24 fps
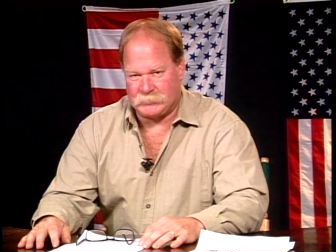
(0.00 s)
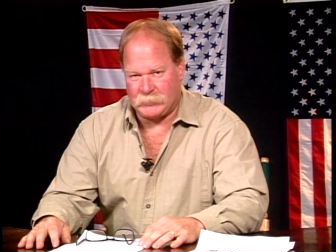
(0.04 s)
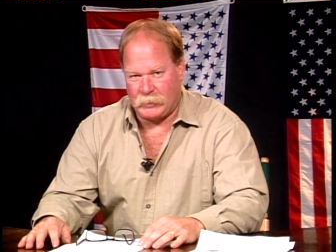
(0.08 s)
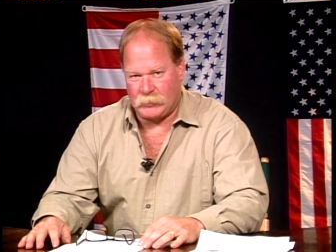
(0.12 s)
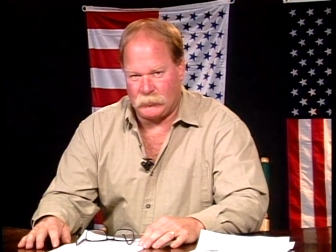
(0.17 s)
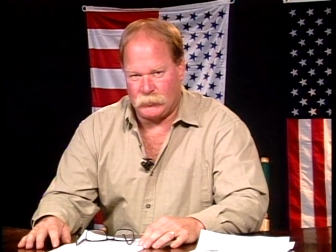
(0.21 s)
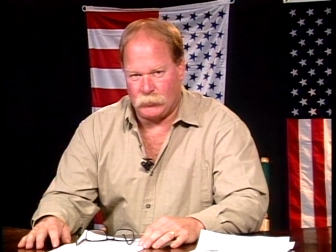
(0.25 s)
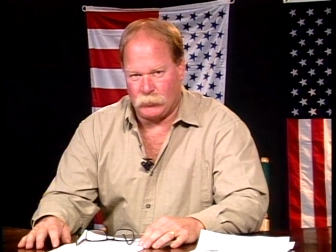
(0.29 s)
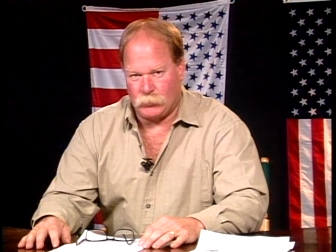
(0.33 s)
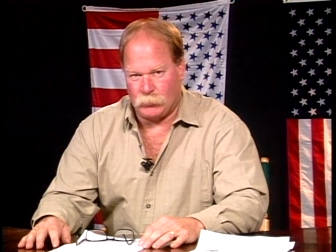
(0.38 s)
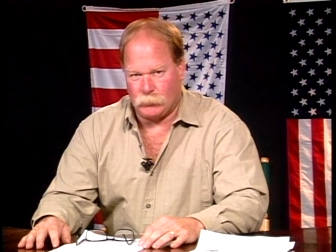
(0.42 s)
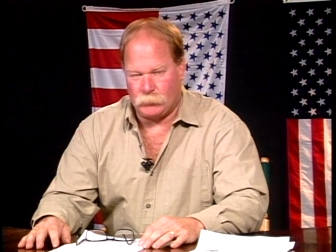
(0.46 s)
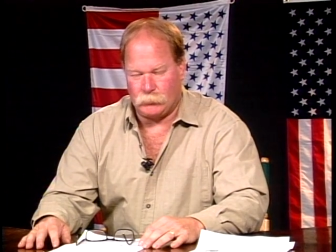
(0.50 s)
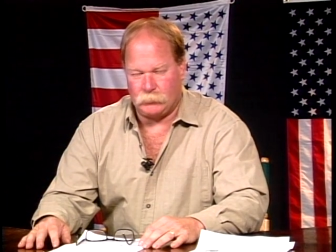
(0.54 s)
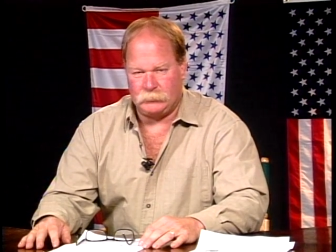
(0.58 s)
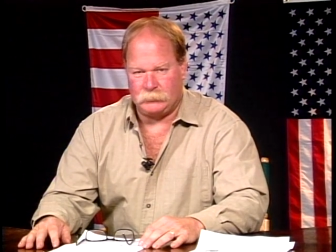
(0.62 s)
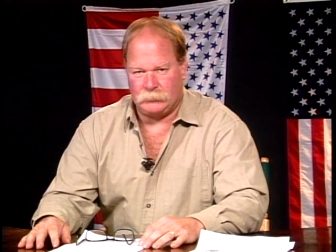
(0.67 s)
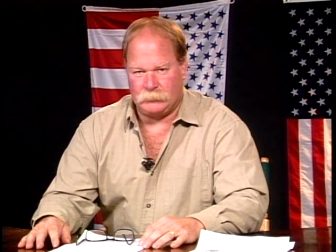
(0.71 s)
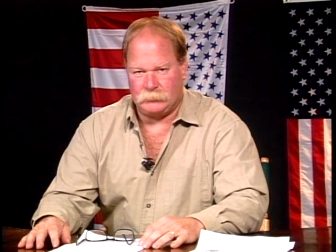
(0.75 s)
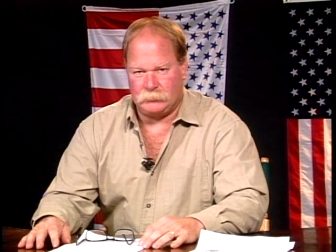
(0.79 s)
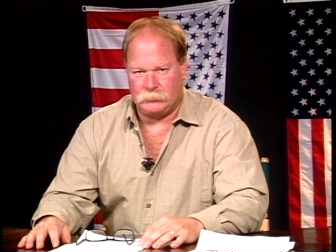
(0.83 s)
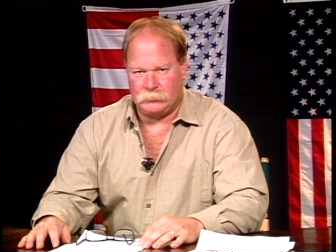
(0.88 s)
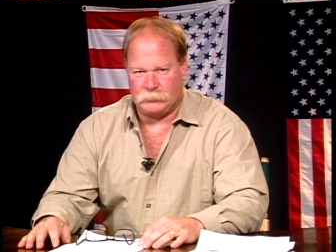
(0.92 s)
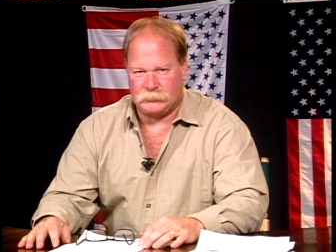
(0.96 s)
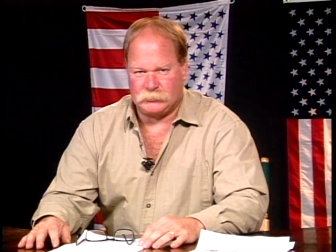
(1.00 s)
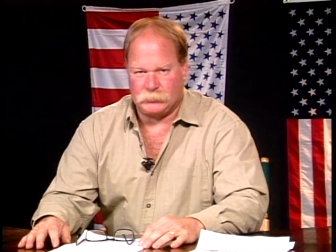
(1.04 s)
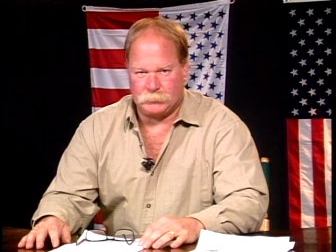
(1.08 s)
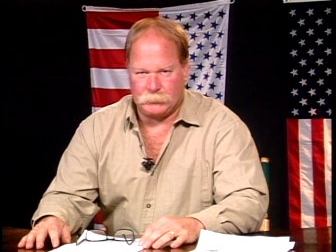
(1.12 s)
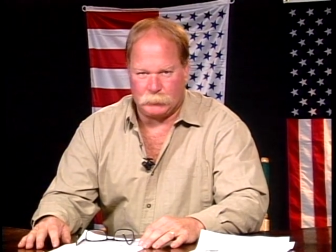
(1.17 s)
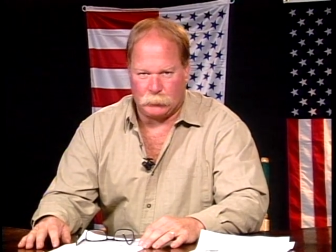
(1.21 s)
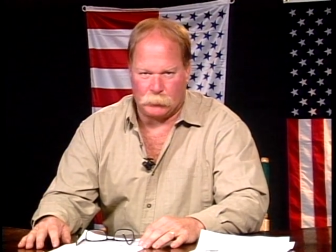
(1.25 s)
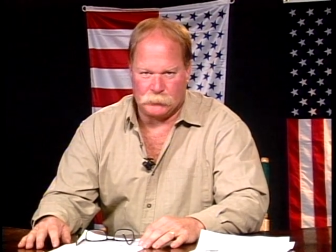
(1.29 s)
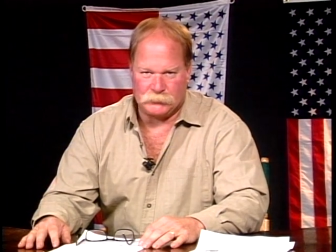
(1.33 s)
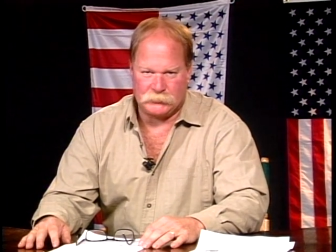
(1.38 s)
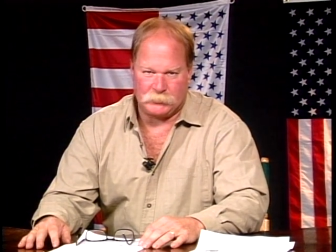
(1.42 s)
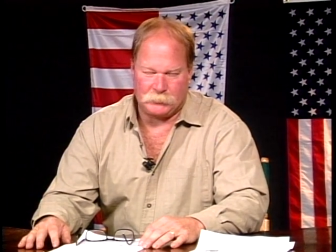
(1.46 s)
the
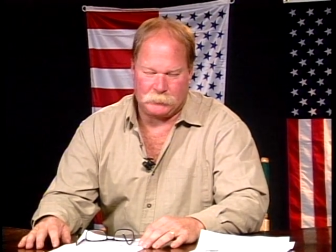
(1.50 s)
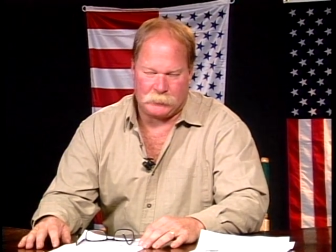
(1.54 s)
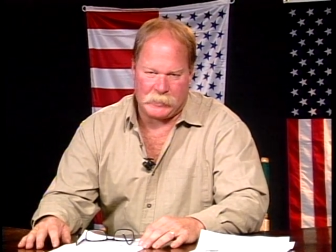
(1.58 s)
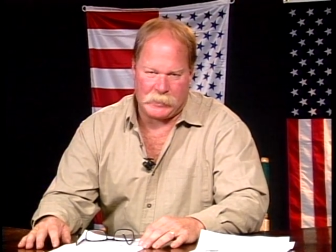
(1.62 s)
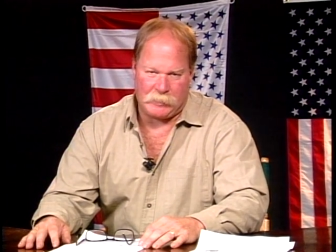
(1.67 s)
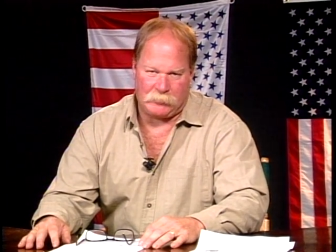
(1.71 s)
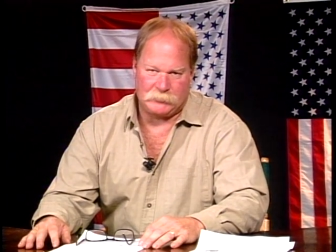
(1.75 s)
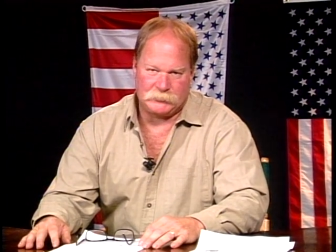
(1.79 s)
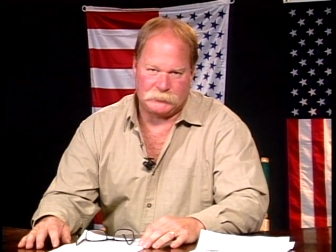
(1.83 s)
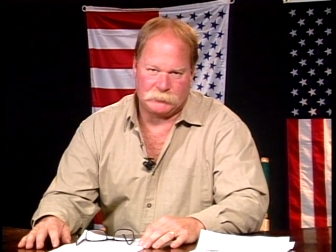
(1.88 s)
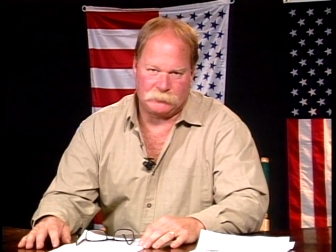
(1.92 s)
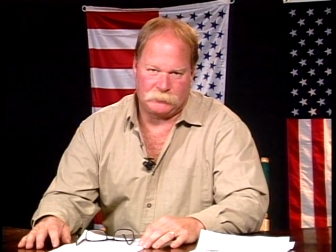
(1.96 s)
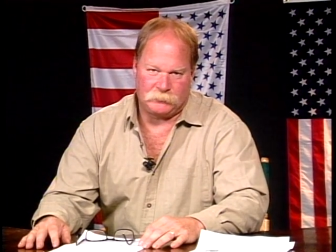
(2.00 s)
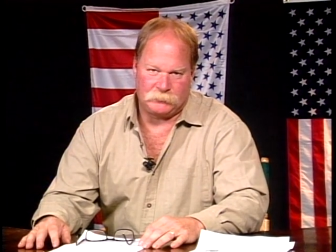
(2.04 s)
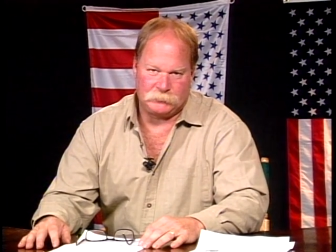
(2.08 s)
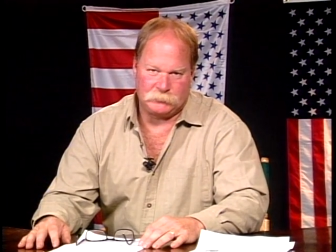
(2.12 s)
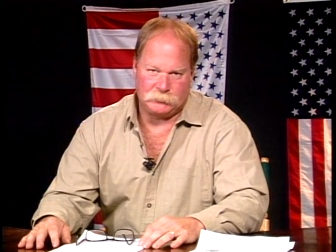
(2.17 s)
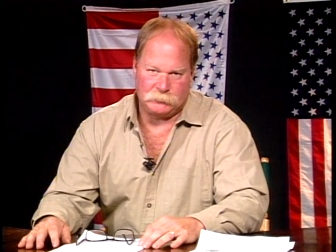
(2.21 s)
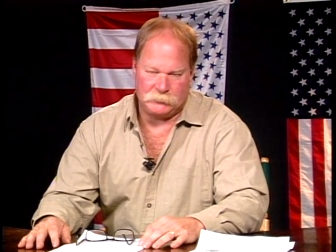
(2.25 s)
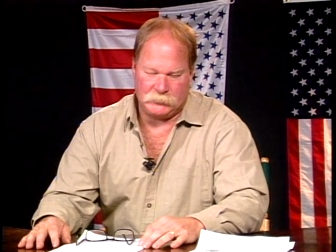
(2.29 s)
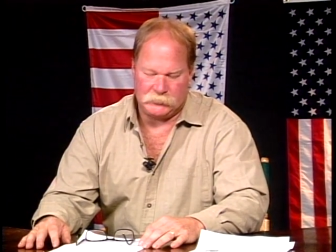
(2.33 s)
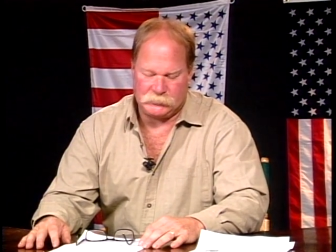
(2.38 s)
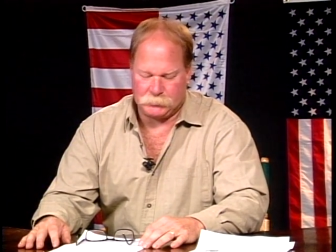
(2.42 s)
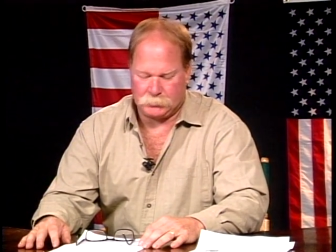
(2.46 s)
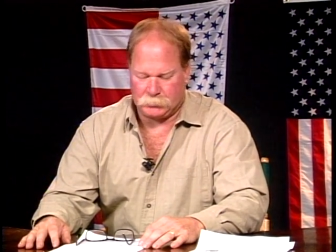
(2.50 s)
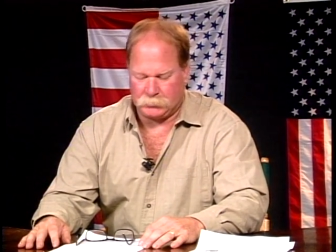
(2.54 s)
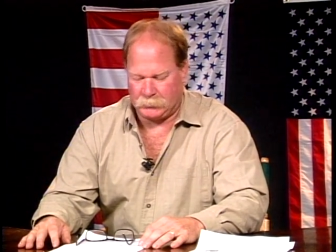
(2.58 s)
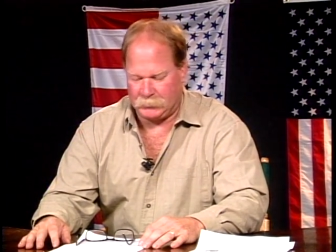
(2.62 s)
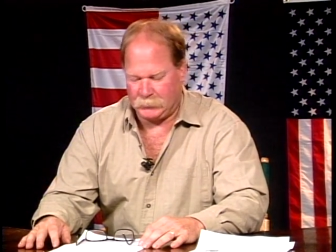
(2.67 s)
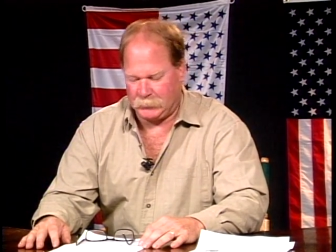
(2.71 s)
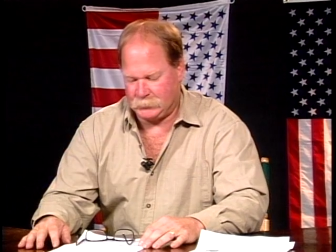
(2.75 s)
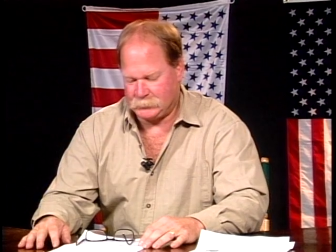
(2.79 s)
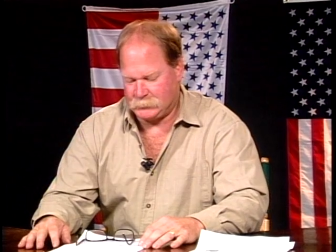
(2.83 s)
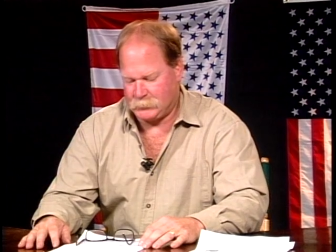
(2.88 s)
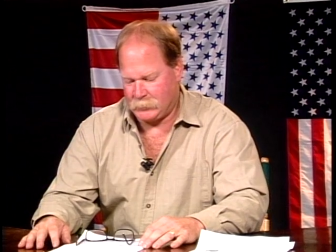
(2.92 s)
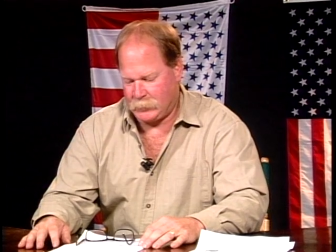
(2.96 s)
supposed pilots who flew these
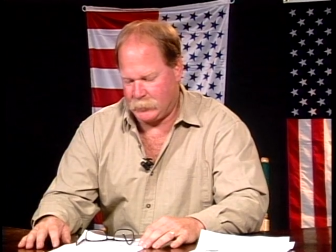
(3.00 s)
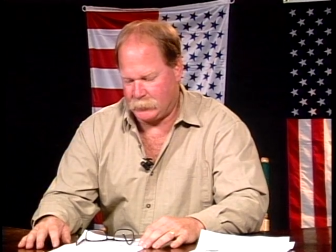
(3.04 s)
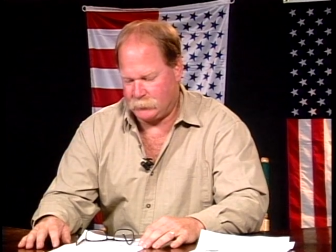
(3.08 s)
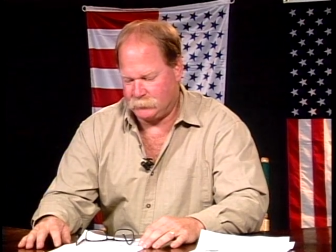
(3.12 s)
planes